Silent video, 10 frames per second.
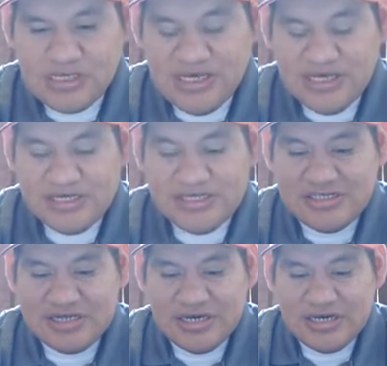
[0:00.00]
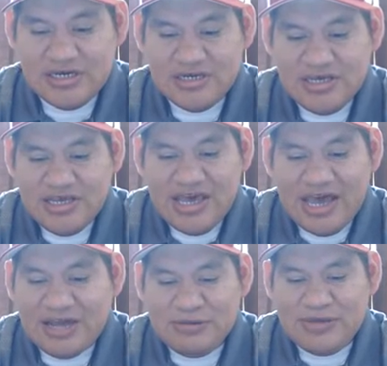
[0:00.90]
is
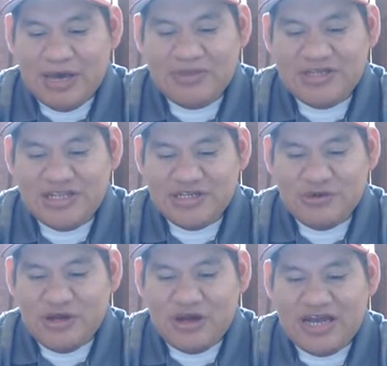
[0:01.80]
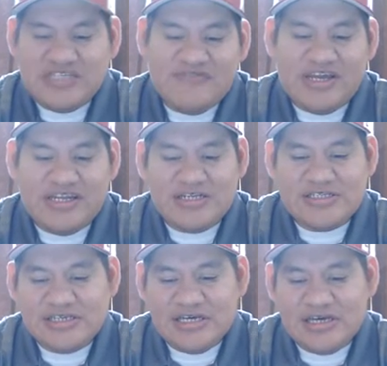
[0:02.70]
I've been doing all kinds of
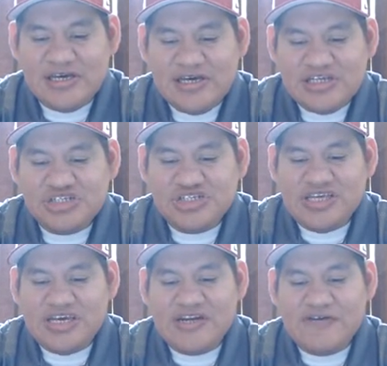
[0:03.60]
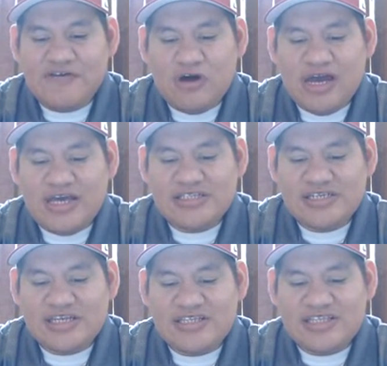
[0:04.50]
ideas, just thinking of all kinds.
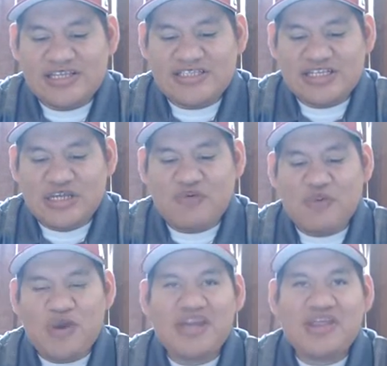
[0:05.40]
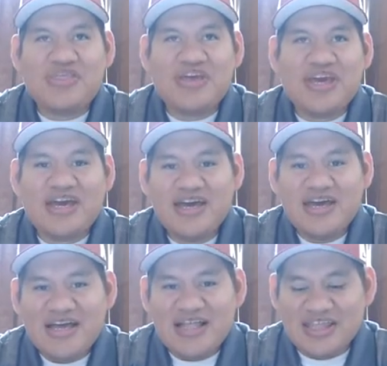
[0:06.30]
It's a different way to think
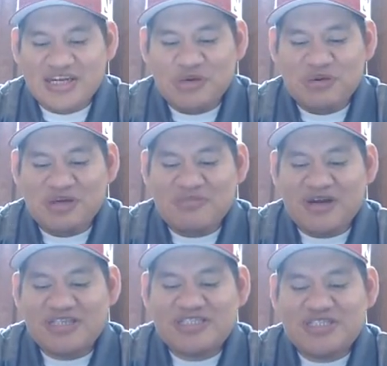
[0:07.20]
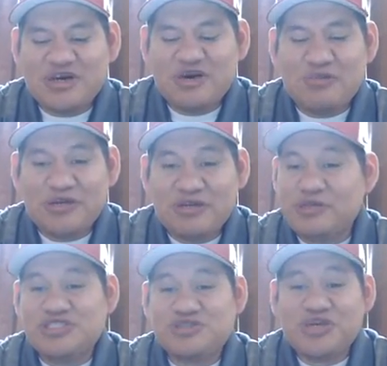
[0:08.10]
than doing merch. So, but
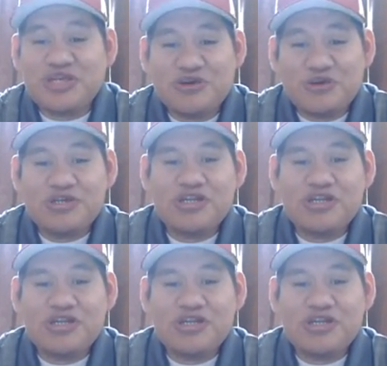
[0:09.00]
which is really cool.